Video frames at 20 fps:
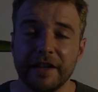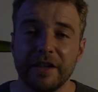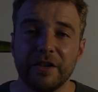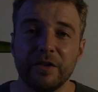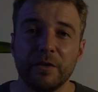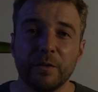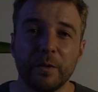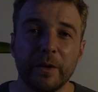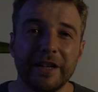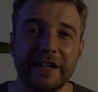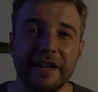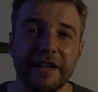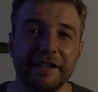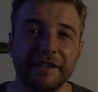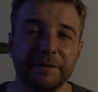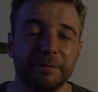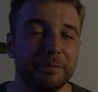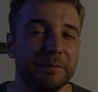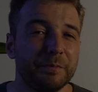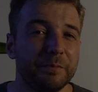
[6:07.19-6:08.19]
I don't know what it
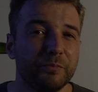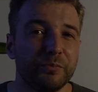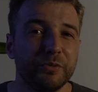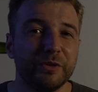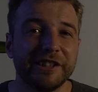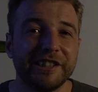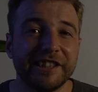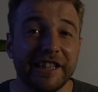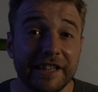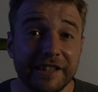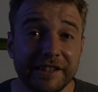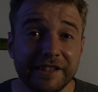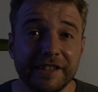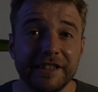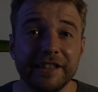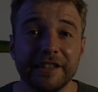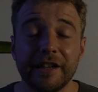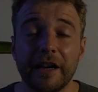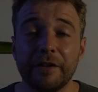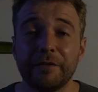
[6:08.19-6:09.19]
is
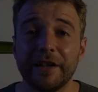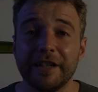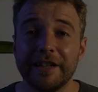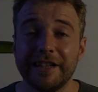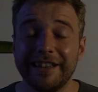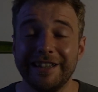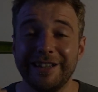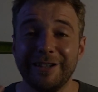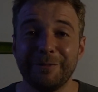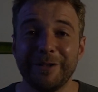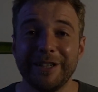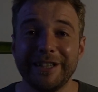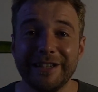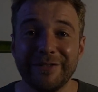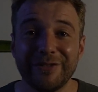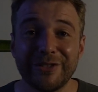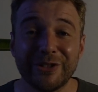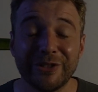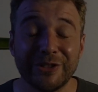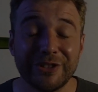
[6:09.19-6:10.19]
precisely. I find it a little bit
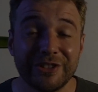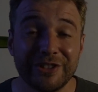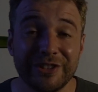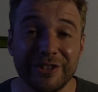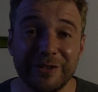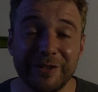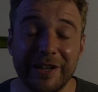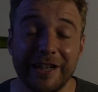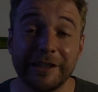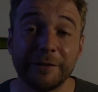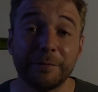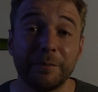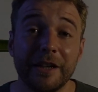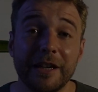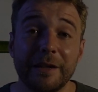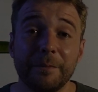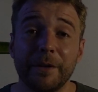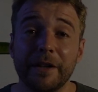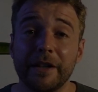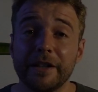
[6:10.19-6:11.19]
difficult to
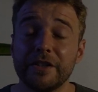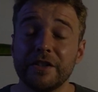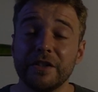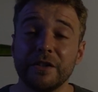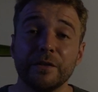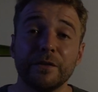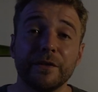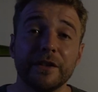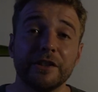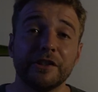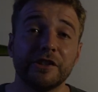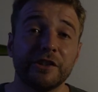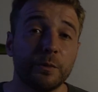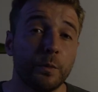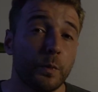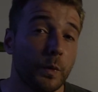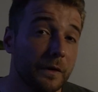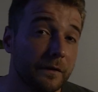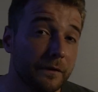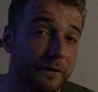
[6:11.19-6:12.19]
explain, but I do feel
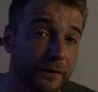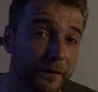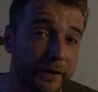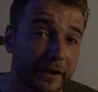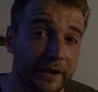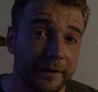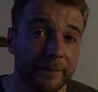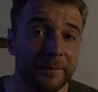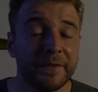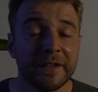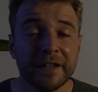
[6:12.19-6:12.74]
somewhat freer.